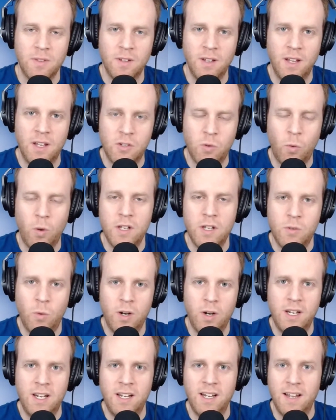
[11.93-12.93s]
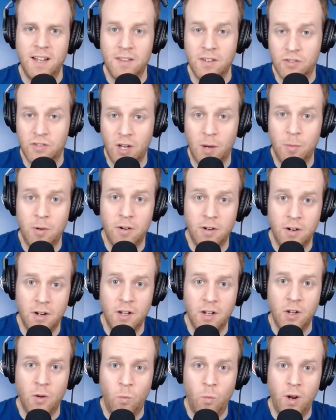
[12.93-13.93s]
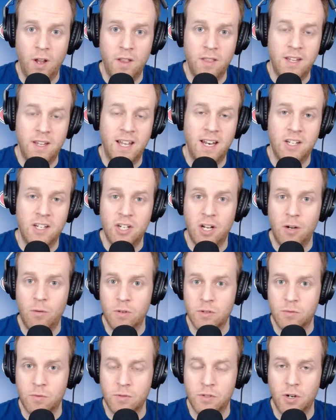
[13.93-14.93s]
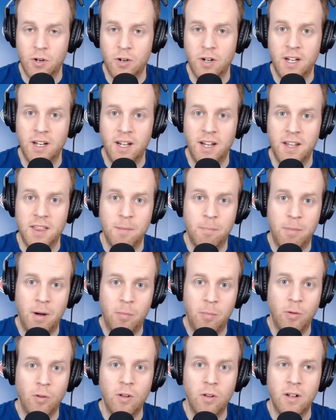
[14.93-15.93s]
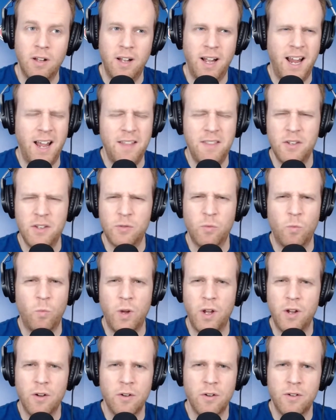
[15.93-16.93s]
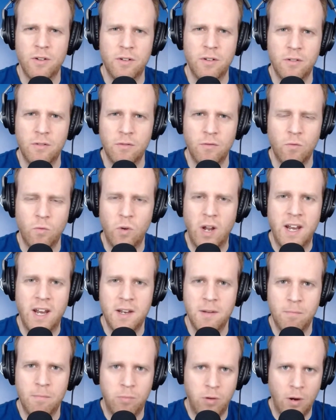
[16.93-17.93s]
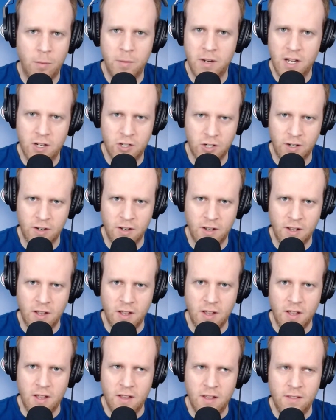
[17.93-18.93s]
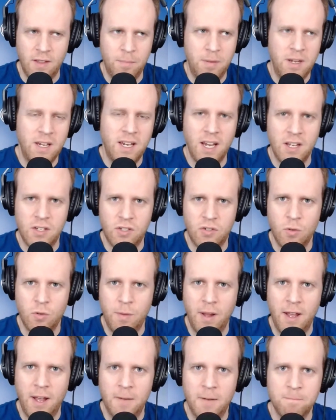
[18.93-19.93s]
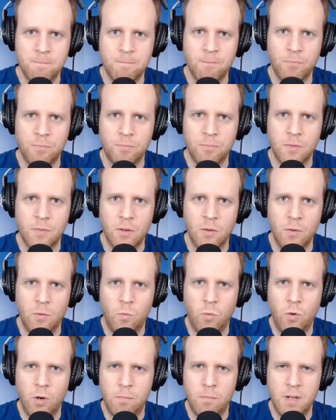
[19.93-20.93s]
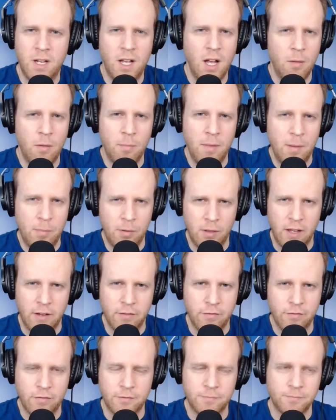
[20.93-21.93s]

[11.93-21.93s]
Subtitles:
in 2020, in the summer, when the NHL was returning in the bubble, I had this weird, random premonition that PK Subban would become a Maple Leaf.